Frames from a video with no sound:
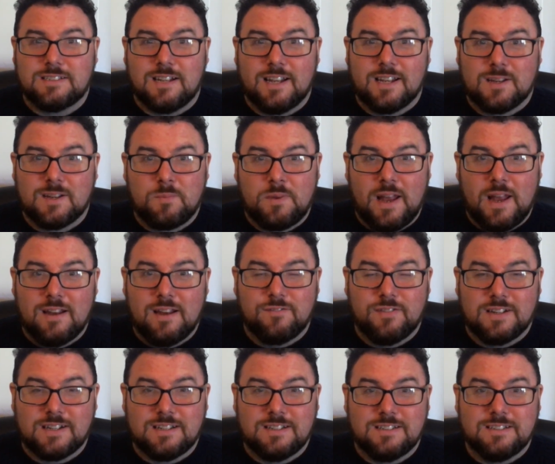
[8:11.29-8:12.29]
like playing
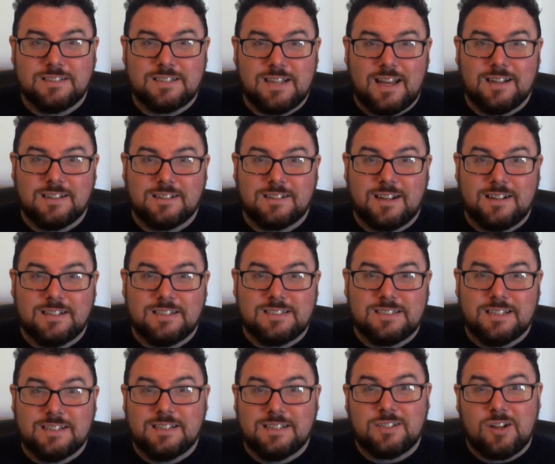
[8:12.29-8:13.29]
fiddles and kind of
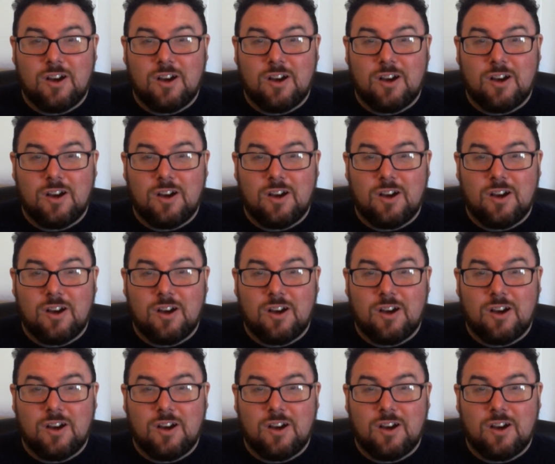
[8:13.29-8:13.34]
sitting and